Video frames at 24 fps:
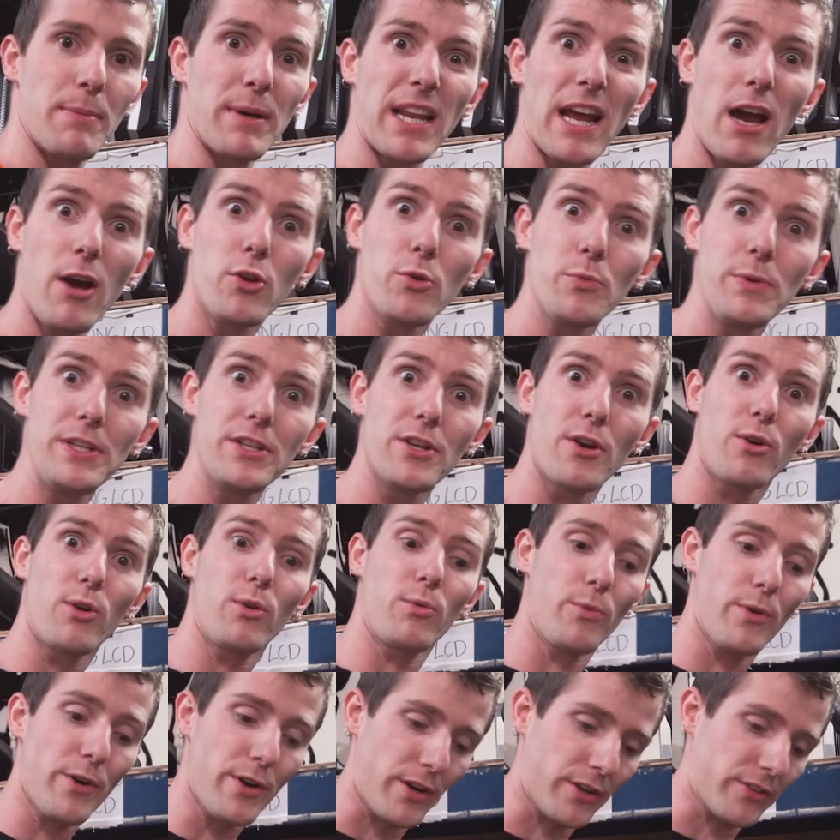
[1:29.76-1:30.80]
but how do we know
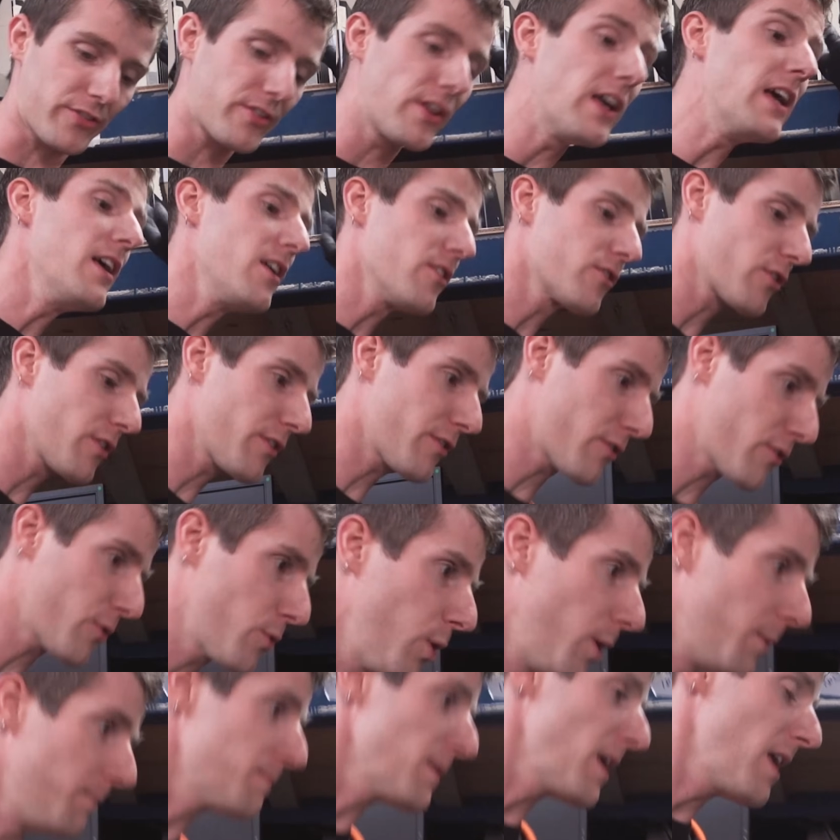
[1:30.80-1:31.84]
it works? So this is
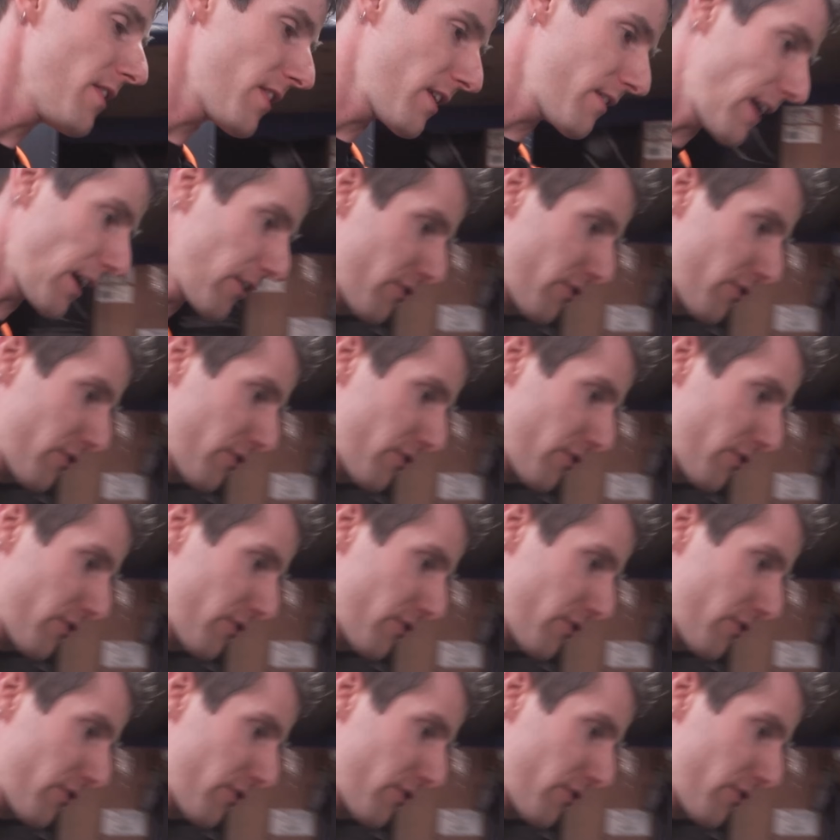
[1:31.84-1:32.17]
cool. They've